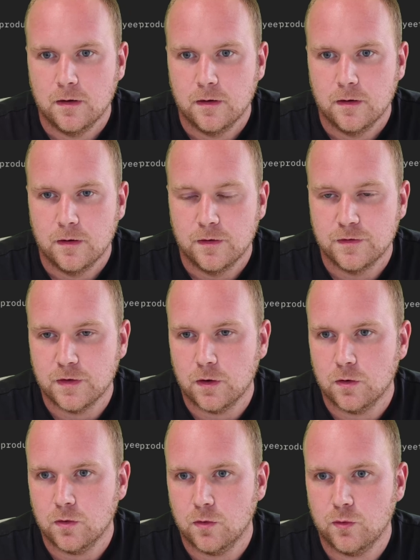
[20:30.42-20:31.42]

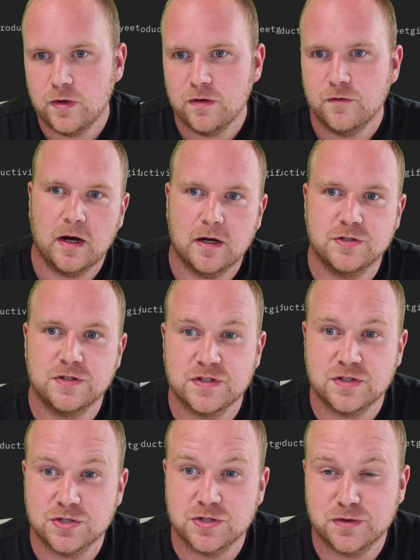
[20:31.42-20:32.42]
So we've just
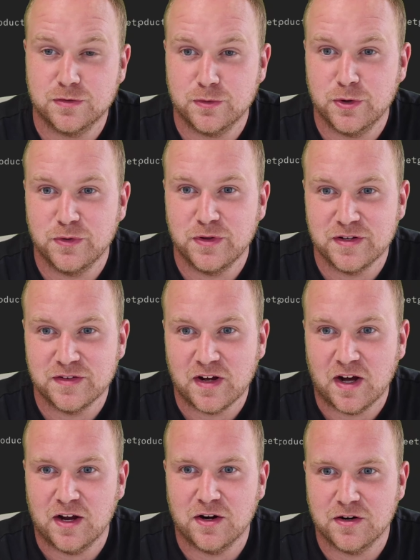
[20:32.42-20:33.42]
searched through the
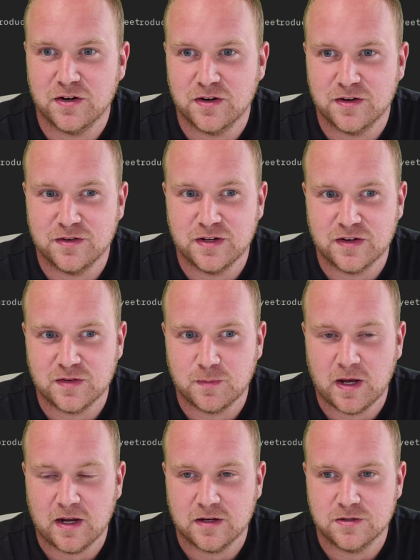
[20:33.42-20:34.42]
entire
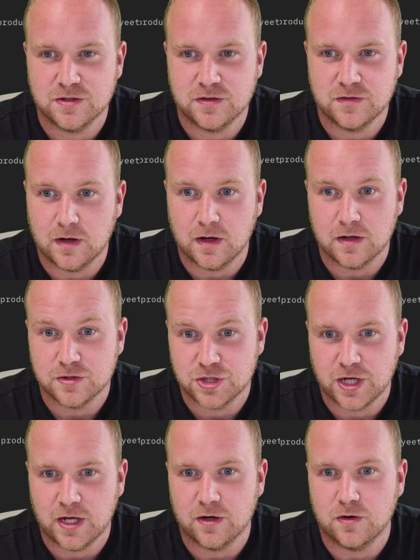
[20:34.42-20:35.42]
Nixpkgs
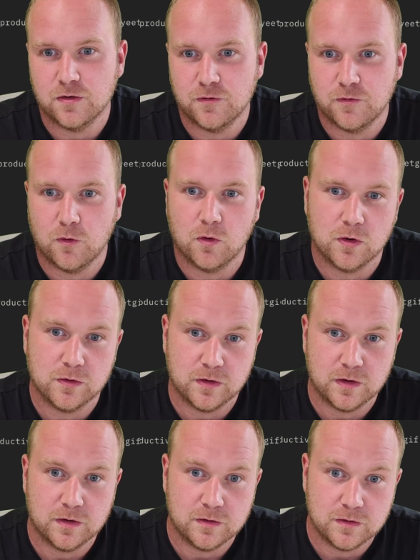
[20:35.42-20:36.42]
channel for
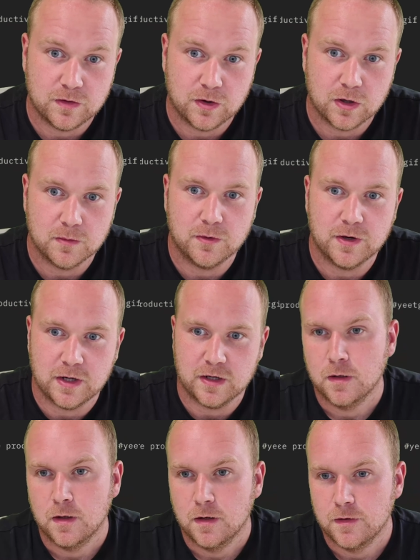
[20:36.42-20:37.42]
the term
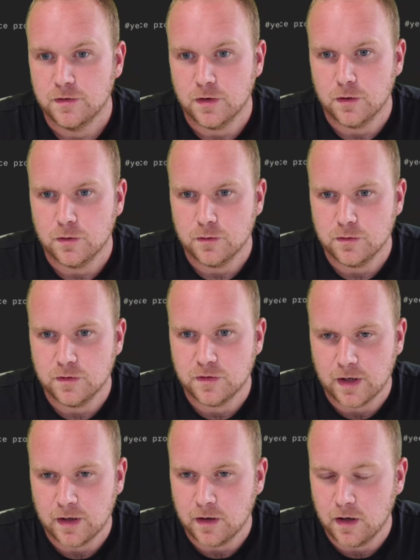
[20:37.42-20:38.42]
Linux. So this
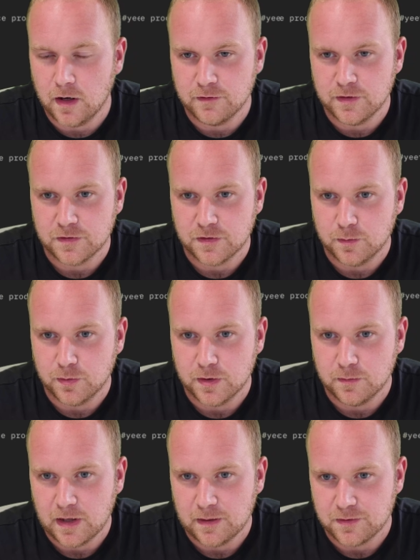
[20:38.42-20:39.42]
is obviously a pretty
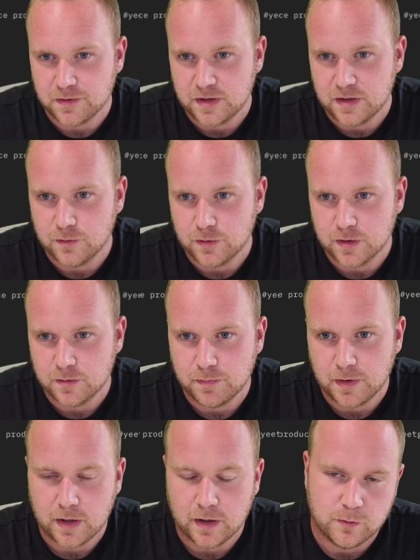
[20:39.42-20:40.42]
popular keyword,
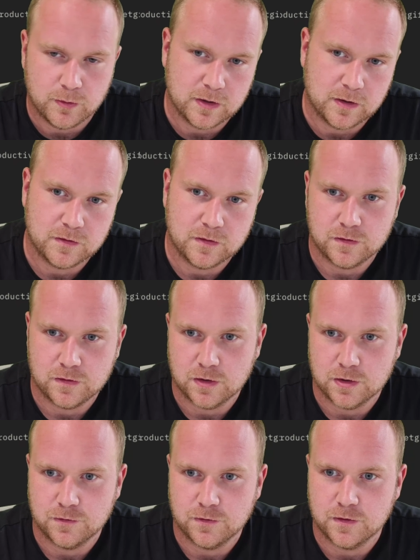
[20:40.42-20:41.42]
but we could also search
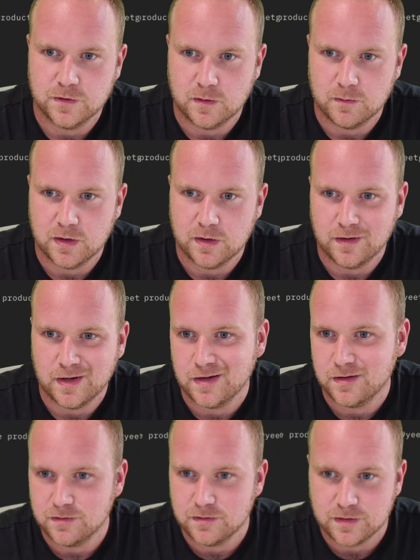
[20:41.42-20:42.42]
for something like
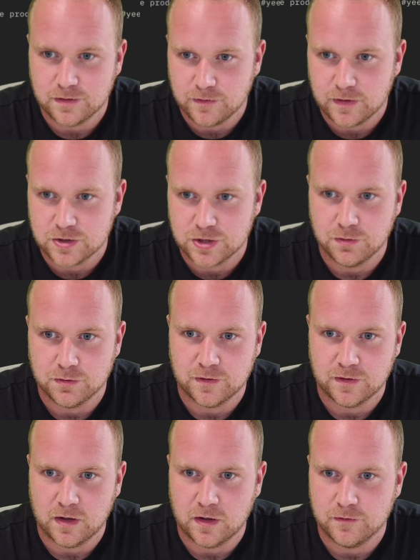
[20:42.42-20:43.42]
DaVinci
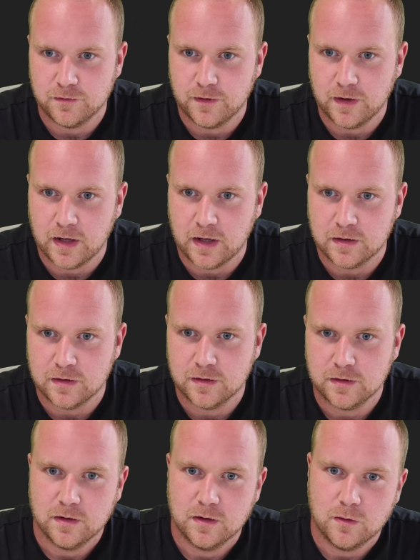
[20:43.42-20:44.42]
Resolve, and
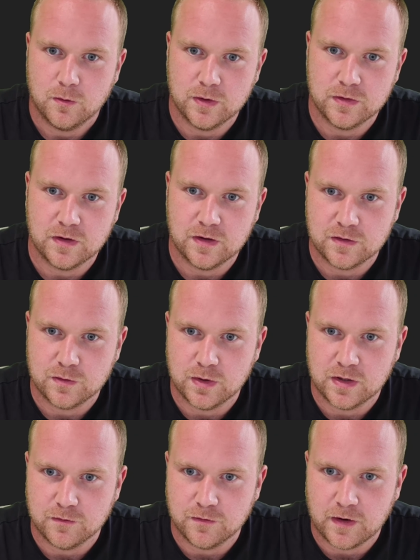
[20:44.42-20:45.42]
with this we
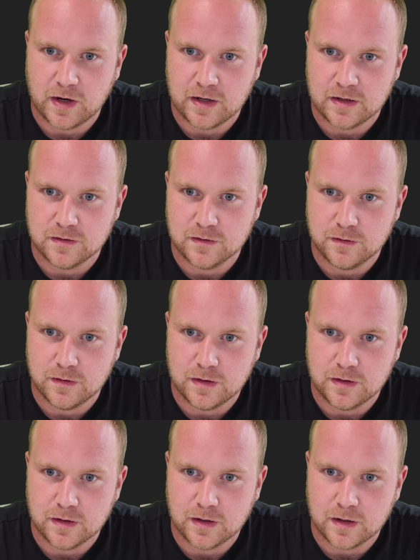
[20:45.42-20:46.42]
can find
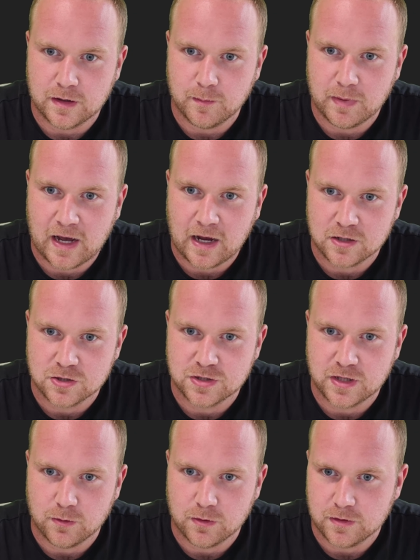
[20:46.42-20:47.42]
the package that
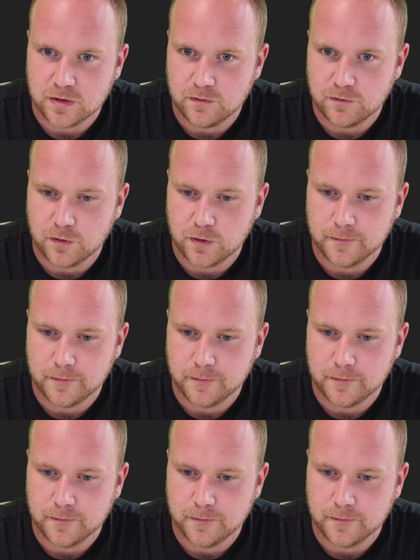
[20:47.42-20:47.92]
we're looking for.